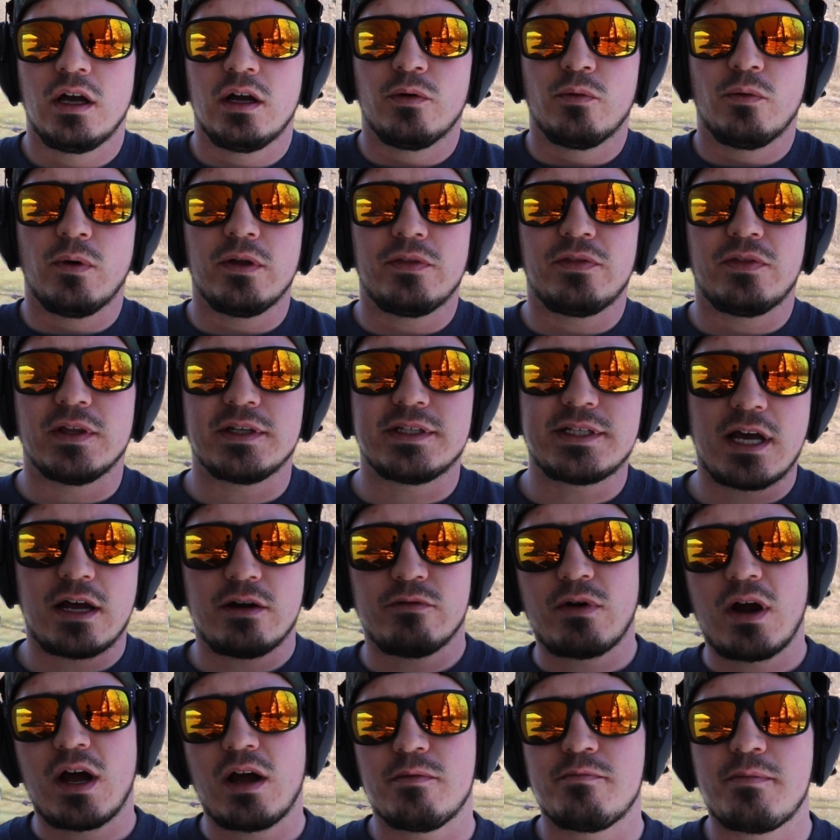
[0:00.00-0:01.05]
with the 10
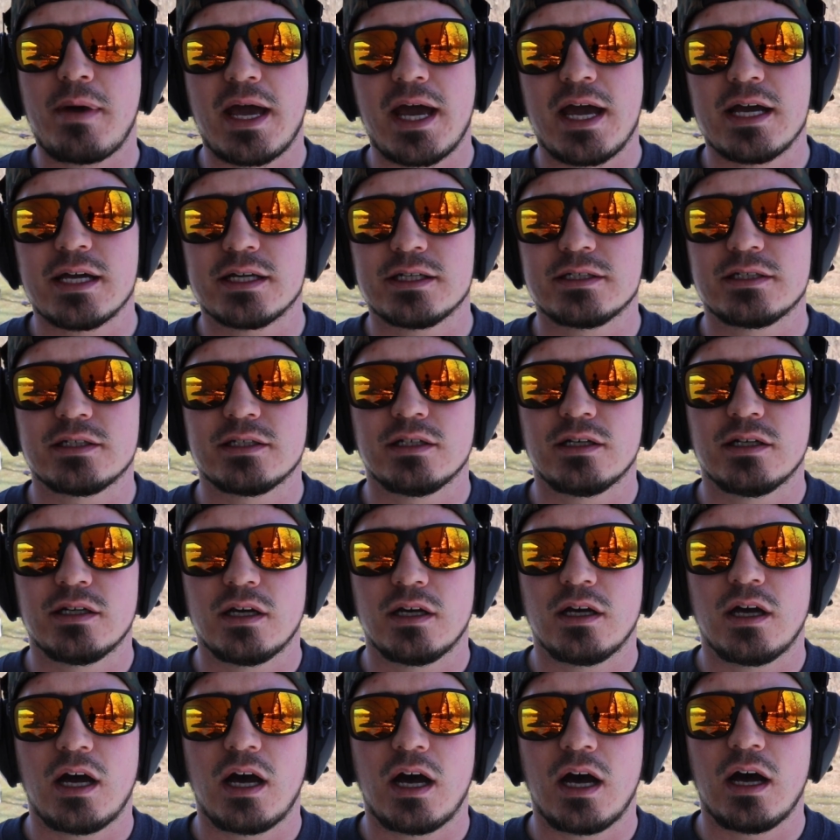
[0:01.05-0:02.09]
round mags,
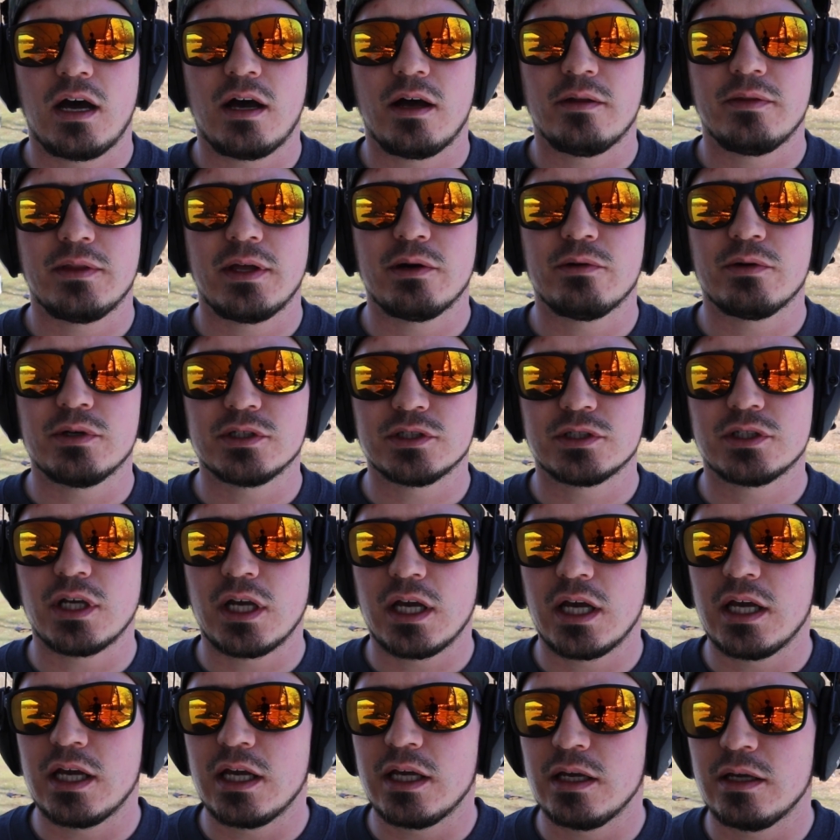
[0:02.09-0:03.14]
there was
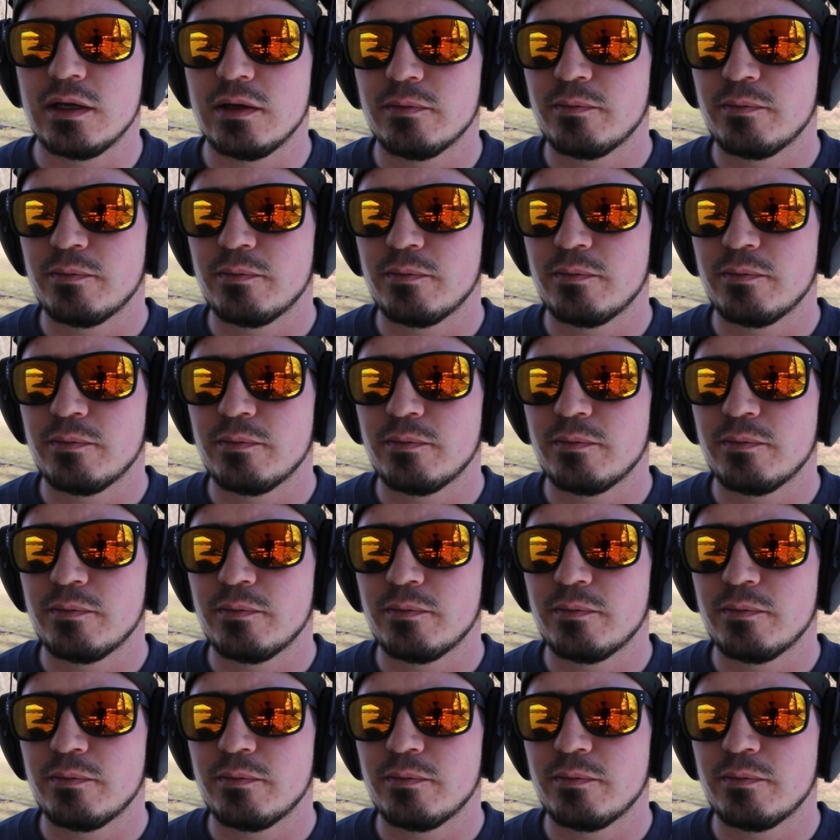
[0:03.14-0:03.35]
a